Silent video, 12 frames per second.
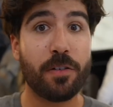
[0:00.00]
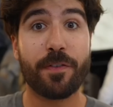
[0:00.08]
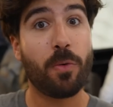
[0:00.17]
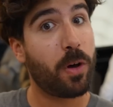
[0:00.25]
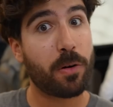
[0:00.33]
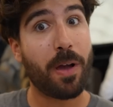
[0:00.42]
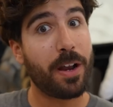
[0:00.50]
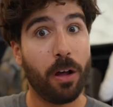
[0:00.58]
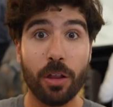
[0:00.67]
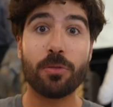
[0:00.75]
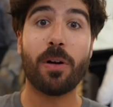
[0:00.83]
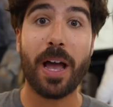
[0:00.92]
If you want to ride all
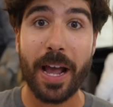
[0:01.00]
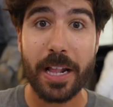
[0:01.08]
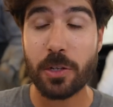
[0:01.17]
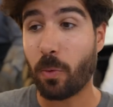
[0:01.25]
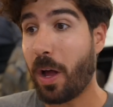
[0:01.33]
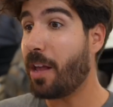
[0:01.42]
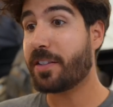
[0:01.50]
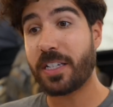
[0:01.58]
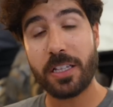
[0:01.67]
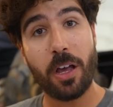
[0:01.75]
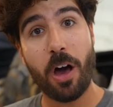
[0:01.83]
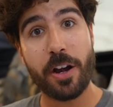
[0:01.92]
the rides while
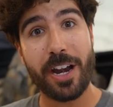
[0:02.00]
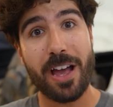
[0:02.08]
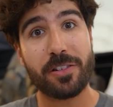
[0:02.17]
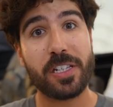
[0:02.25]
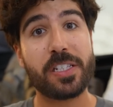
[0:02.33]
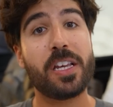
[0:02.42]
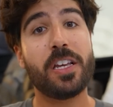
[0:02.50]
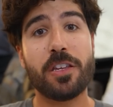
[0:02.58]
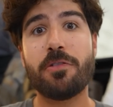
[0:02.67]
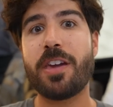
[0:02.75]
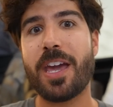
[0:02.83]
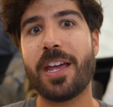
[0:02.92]
seeing the haunted houses,
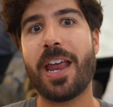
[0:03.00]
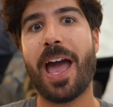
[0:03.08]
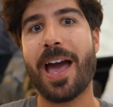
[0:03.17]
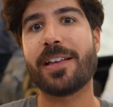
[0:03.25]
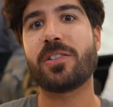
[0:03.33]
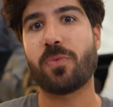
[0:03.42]
you can as